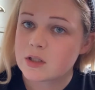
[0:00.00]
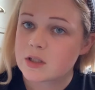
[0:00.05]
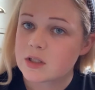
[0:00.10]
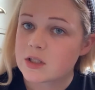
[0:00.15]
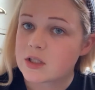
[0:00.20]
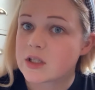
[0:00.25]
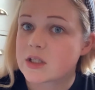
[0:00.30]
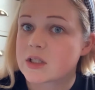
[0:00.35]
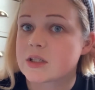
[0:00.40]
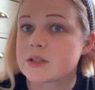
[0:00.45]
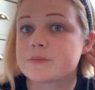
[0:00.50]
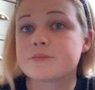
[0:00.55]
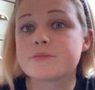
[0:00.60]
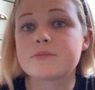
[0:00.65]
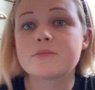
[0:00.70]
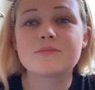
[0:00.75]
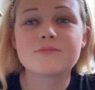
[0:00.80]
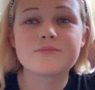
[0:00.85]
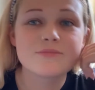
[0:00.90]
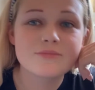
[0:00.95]
Yeah.
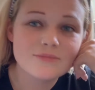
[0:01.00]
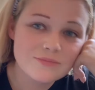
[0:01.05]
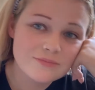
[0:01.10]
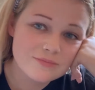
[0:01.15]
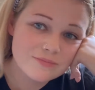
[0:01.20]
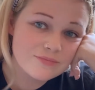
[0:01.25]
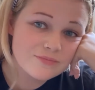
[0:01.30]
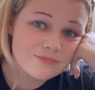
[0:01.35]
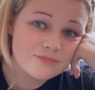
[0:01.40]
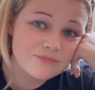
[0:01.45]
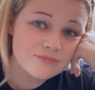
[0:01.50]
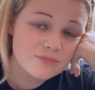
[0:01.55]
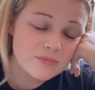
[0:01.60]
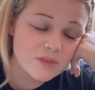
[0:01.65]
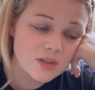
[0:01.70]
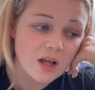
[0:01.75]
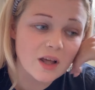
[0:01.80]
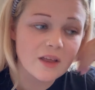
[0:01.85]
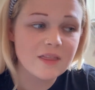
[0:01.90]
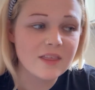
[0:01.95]

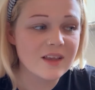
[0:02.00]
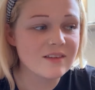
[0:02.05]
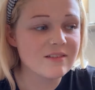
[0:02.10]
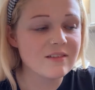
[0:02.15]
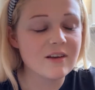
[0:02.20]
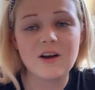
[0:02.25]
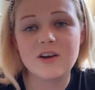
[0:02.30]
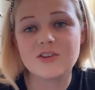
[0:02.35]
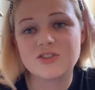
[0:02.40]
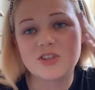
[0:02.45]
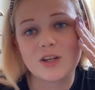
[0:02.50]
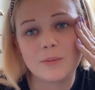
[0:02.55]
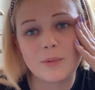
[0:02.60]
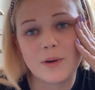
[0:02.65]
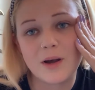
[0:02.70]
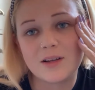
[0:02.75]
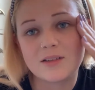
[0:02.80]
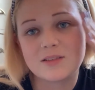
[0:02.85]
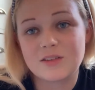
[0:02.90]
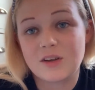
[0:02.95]
Like, there's eyeshadow
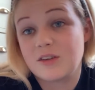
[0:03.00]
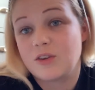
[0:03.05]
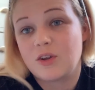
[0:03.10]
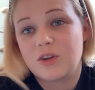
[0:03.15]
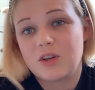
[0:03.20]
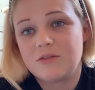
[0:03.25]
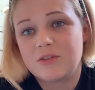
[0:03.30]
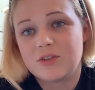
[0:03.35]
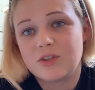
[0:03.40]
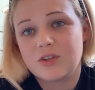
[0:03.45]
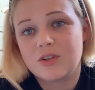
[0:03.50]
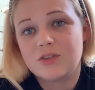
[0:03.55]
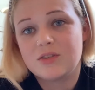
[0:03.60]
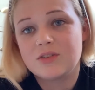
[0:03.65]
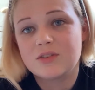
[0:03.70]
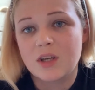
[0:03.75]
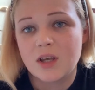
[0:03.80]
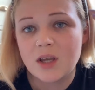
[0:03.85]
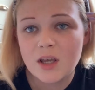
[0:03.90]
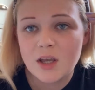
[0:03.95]
palettes that I don't even use
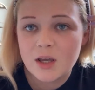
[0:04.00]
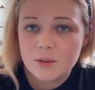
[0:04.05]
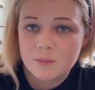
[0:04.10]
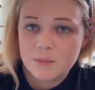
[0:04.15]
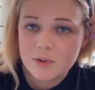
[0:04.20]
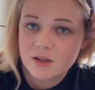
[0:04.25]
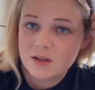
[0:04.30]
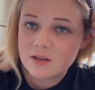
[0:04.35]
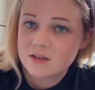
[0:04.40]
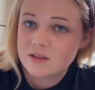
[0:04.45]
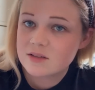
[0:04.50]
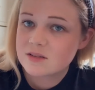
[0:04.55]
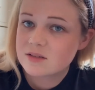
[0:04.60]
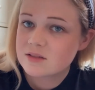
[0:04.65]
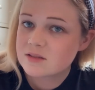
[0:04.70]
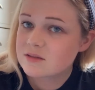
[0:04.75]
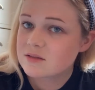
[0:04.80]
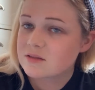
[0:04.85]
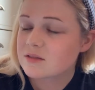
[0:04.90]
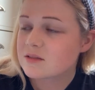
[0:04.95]

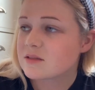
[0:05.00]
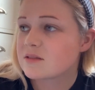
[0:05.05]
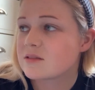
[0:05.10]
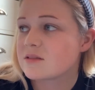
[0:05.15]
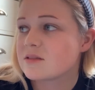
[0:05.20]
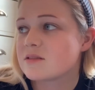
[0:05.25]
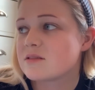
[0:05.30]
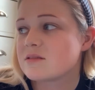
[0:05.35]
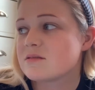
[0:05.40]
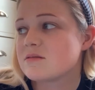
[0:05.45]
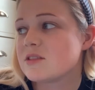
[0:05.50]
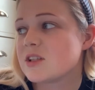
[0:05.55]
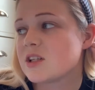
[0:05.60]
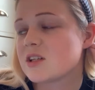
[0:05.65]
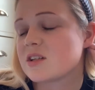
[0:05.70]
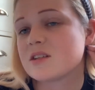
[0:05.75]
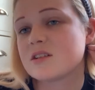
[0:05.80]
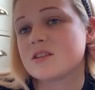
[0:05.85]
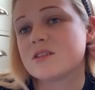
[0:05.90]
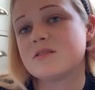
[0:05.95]
because, you
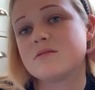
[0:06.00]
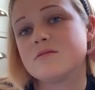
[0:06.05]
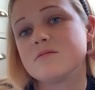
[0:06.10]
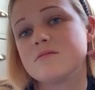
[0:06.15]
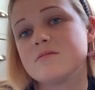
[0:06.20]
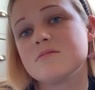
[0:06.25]
know,